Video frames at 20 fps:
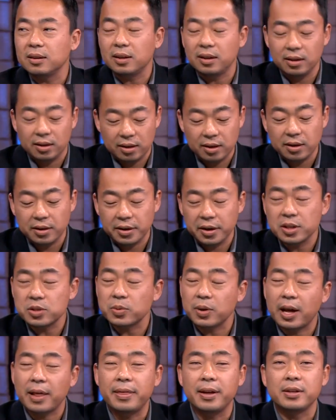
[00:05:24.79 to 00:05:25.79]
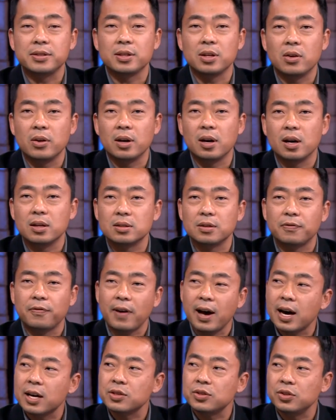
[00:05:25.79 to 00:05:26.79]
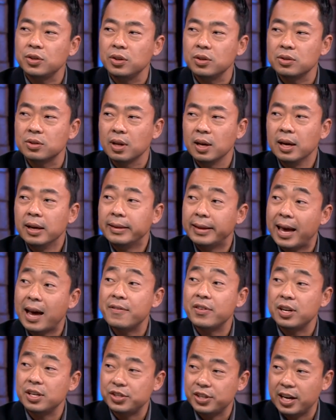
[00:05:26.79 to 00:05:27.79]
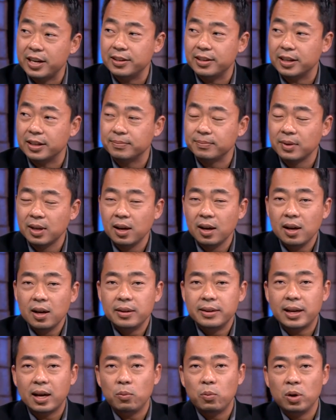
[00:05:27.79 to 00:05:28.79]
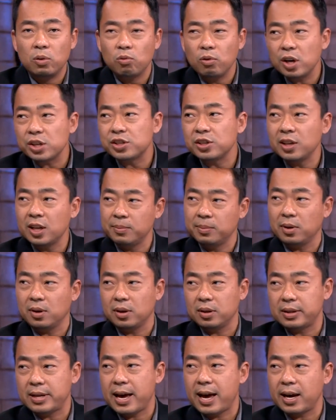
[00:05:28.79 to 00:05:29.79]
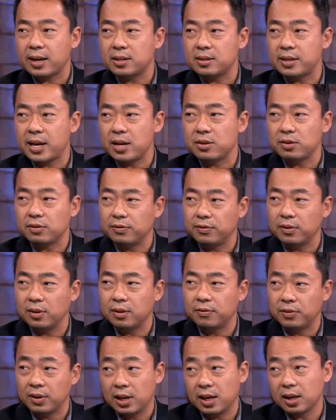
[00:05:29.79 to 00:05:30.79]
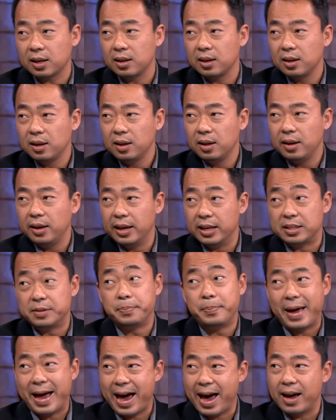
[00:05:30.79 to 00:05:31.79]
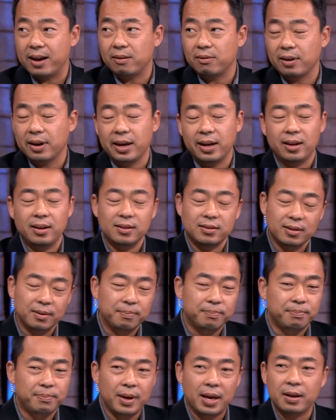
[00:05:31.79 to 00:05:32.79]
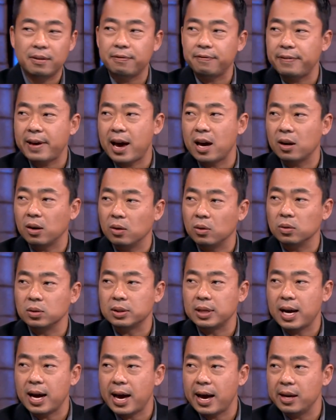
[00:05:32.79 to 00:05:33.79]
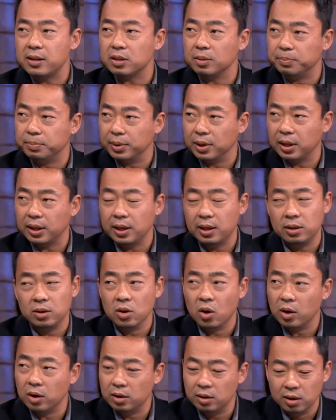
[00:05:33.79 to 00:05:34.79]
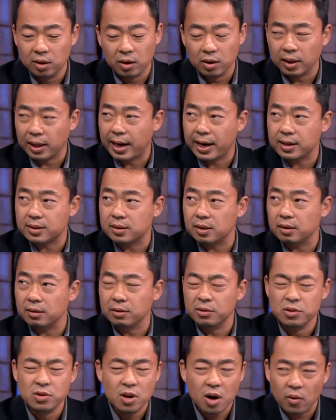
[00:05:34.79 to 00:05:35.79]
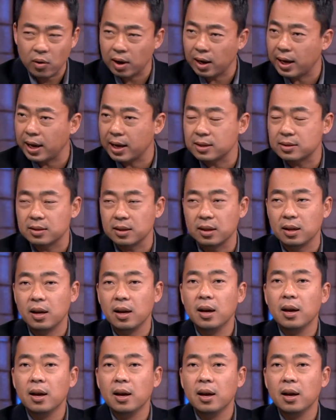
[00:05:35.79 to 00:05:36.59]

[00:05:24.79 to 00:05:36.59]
Here, here's what I think is going on. So Fox News, they have an agenda. Now, when Rush Limbaugh attacks Sandra Fluke, it's bad, right? He's a big, fat, old guy. He's a bully. No one, no one likes it. No one likes it.